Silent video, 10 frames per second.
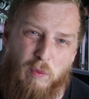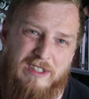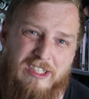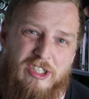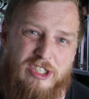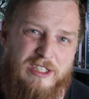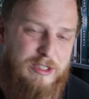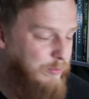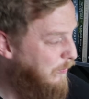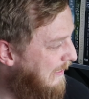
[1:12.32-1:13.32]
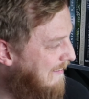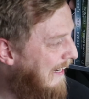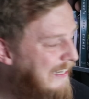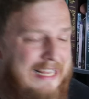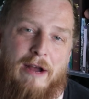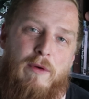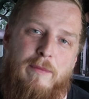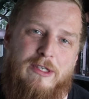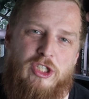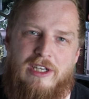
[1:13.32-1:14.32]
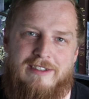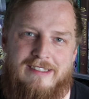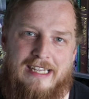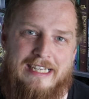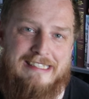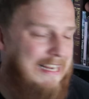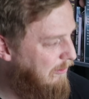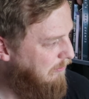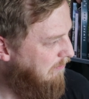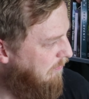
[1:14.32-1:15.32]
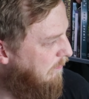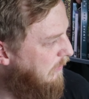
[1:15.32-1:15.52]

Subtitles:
I wanted to show you all exactly how I would shut a tank down.